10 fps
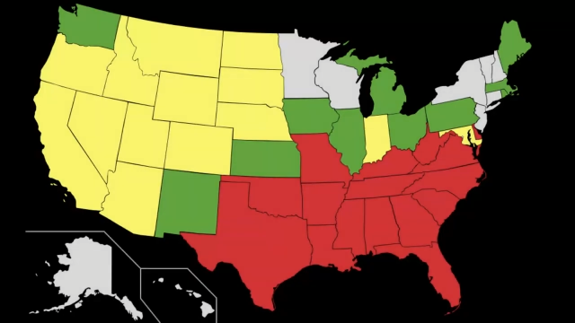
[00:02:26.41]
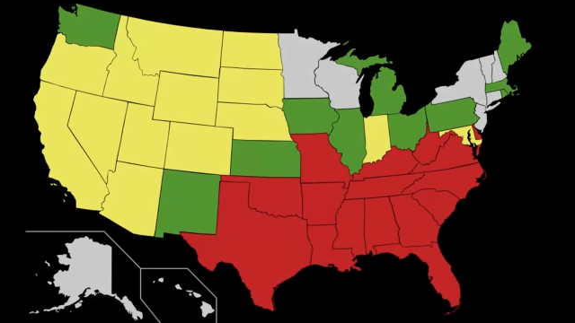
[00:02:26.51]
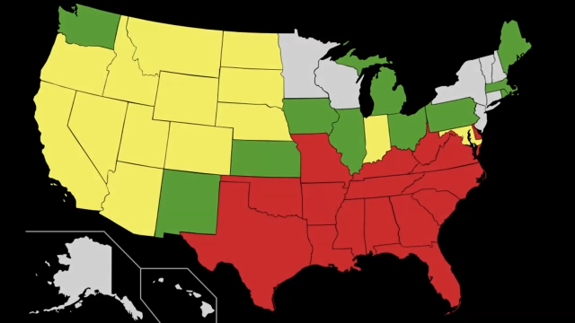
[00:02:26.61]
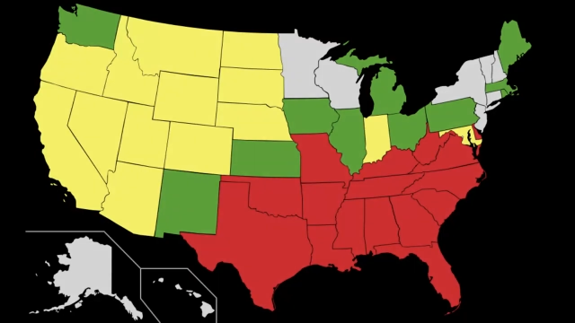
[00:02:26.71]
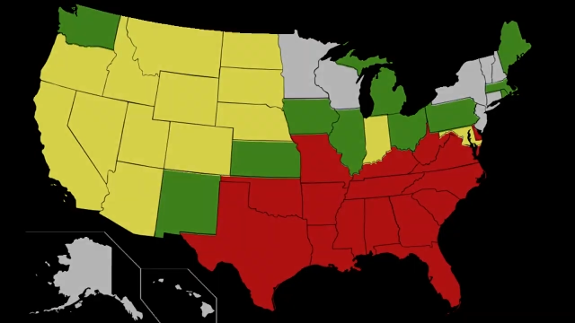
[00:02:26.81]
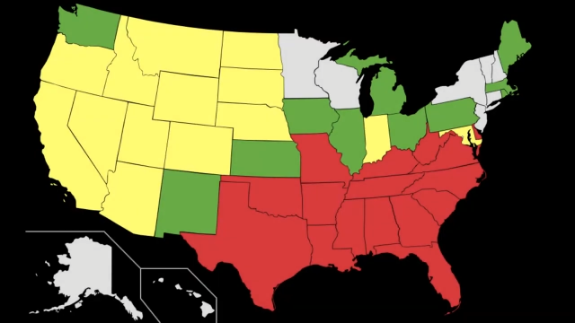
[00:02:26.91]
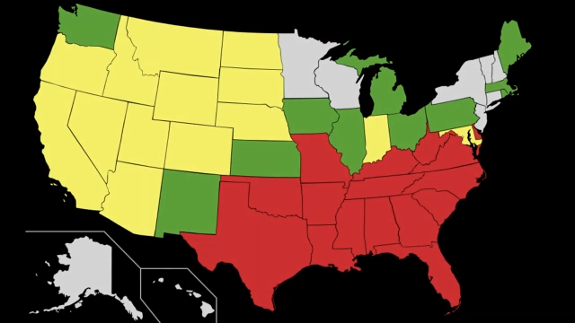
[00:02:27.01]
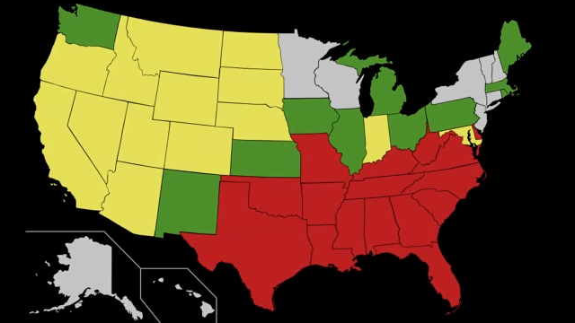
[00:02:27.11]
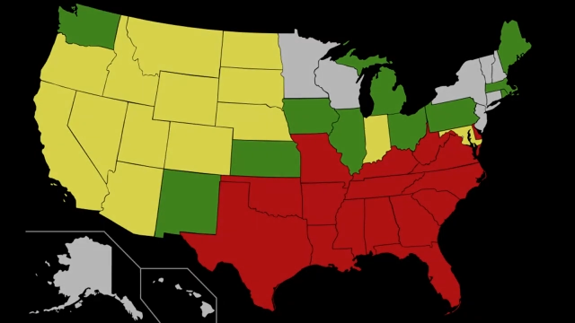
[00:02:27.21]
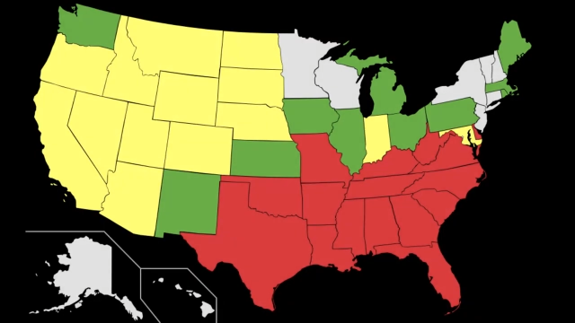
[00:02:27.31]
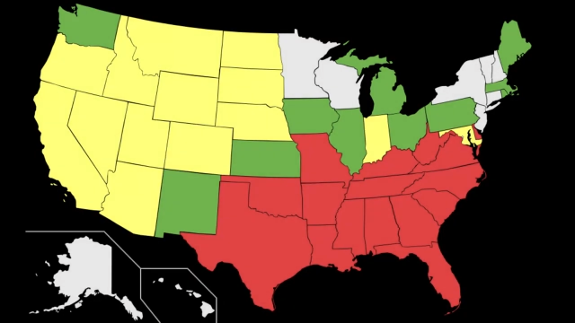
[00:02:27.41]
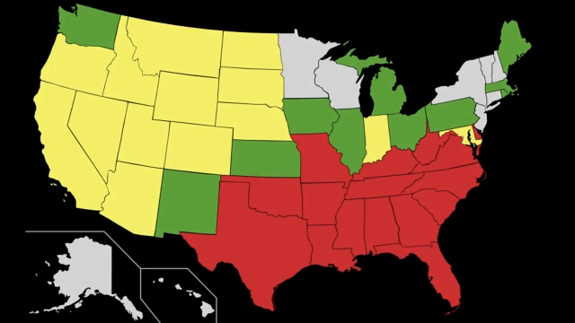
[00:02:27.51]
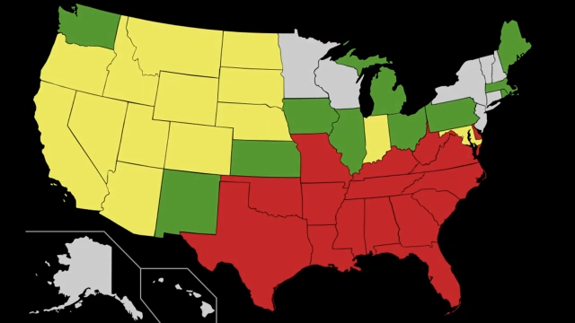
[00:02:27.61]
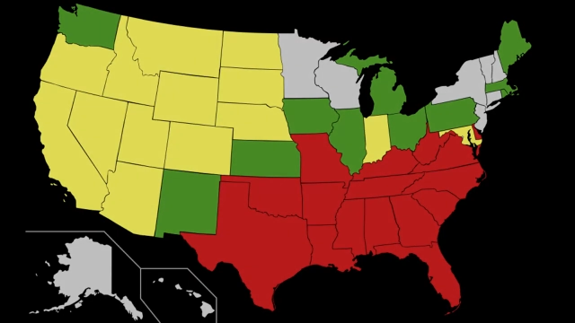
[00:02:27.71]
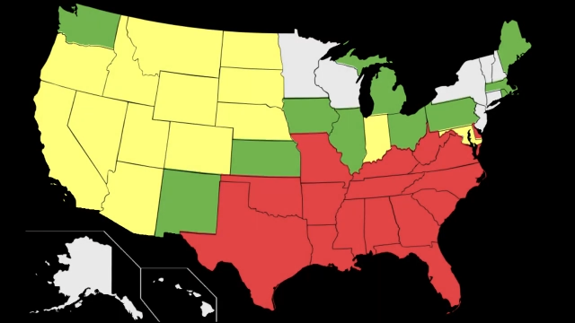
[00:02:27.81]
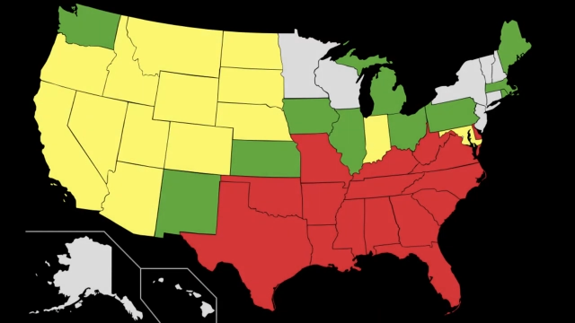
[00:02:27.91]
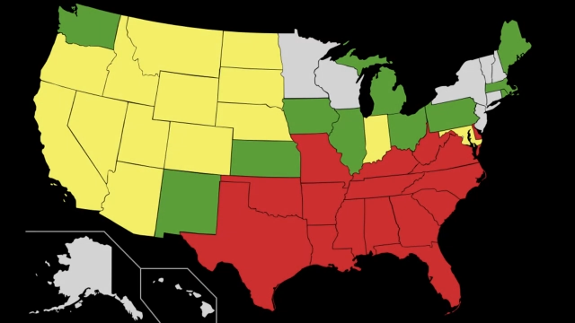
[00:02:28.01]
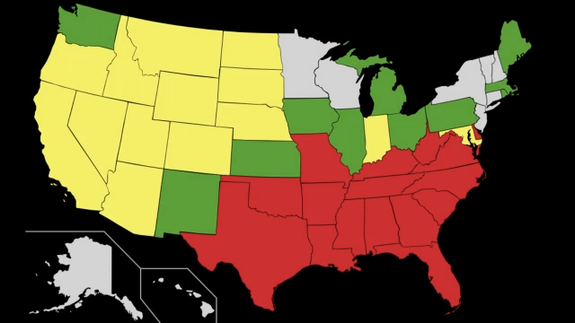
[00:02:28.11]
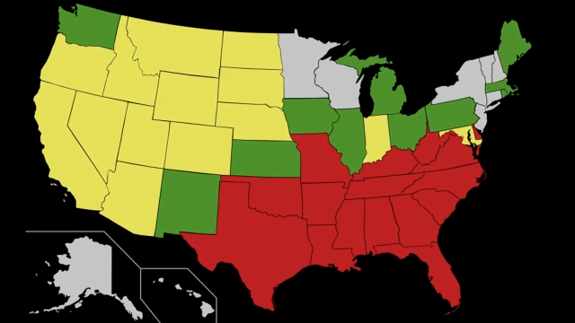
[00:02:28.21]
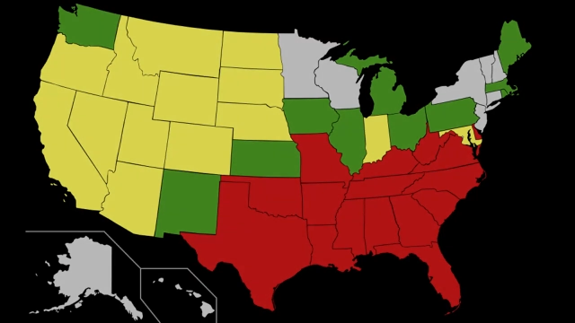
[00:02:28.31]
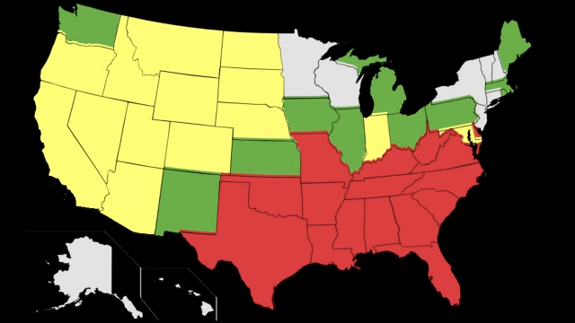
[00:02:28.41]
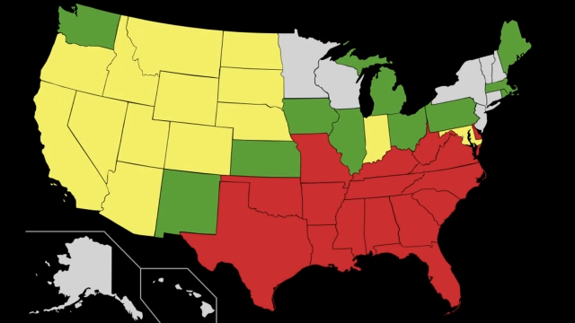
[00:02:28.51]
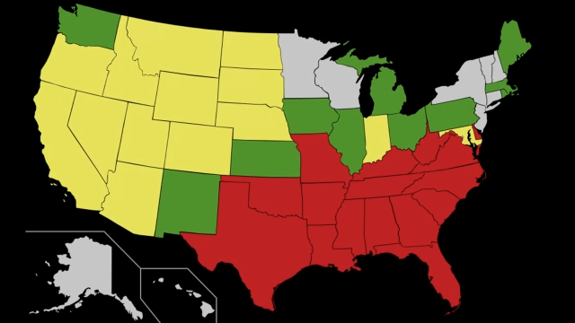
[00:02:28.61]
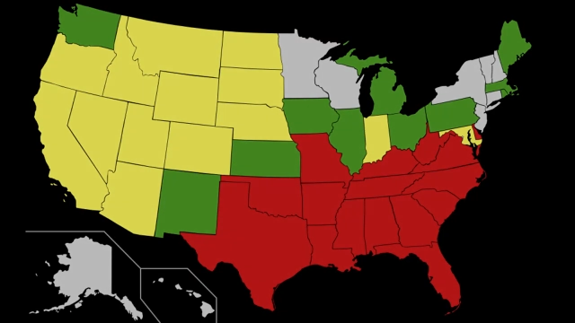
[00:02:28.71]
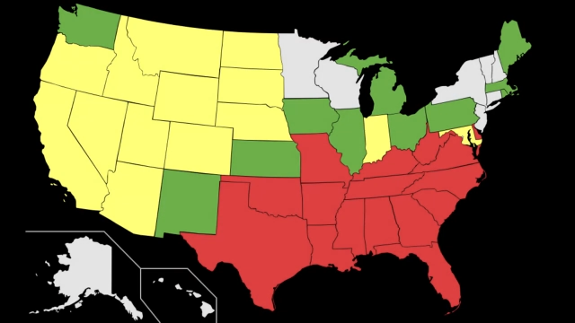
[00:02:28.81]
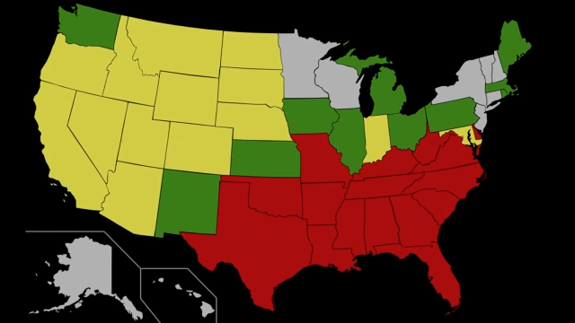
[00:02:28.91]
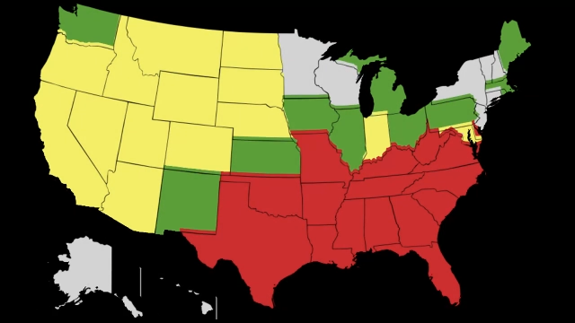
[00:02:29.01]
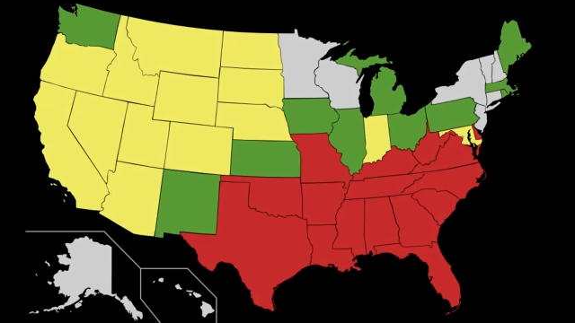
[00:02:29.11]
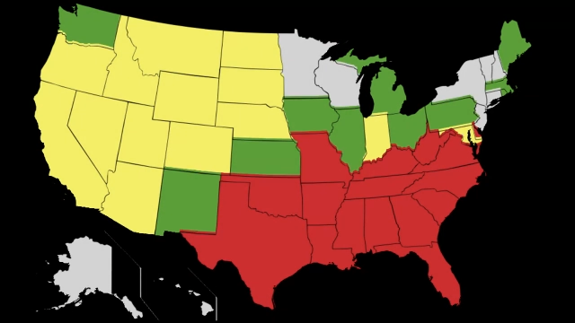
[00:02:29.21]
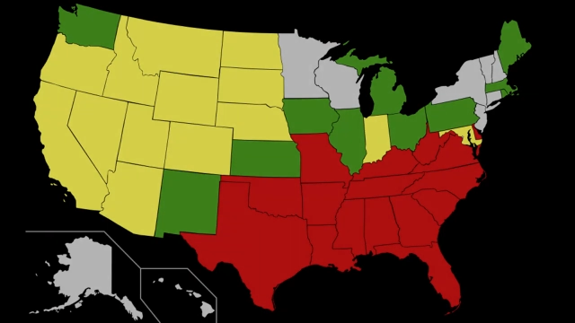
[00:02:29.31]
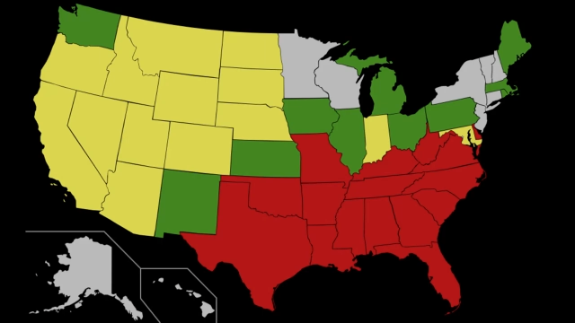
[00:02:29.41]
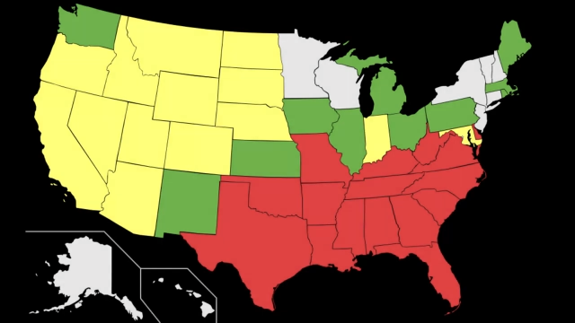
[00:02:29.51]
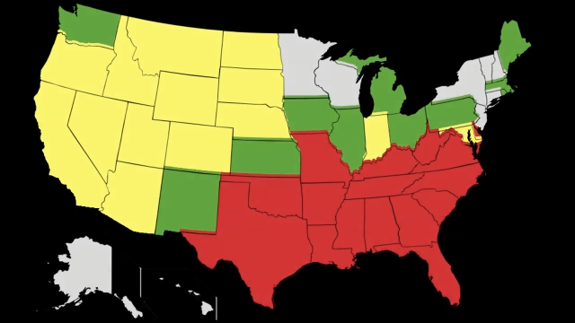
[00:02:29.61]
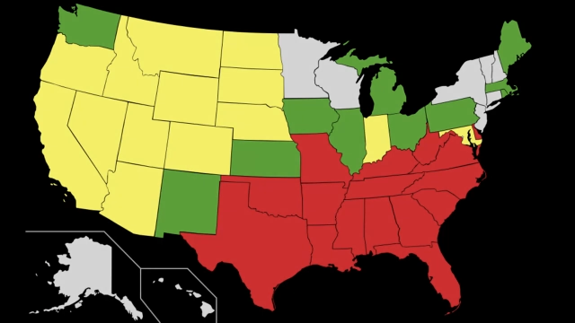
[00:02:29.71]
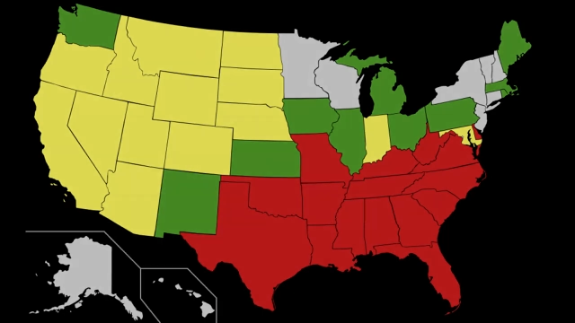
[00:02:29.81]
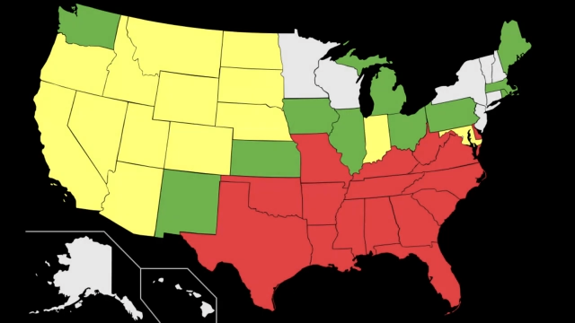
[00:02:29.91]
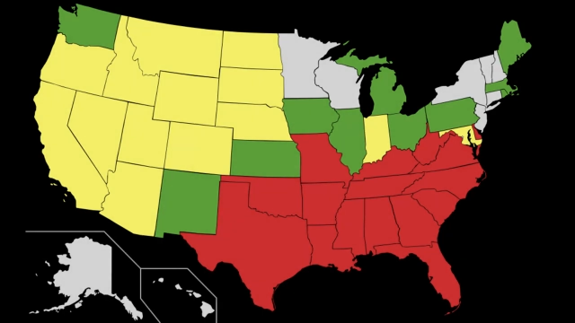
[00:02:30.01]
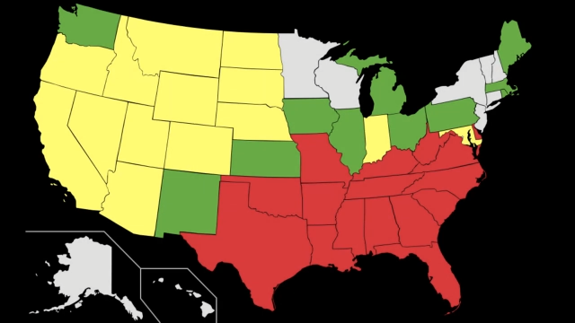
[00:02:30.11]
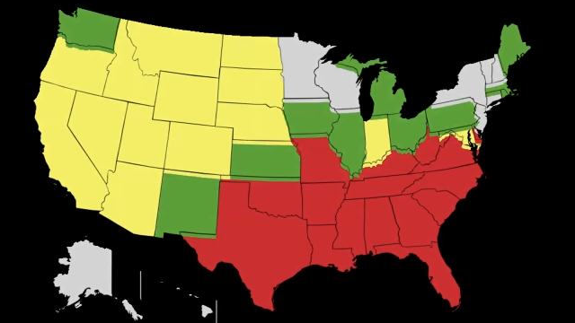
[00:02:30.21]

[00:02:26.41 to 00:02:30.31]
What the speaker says: [unreadable: no face in view]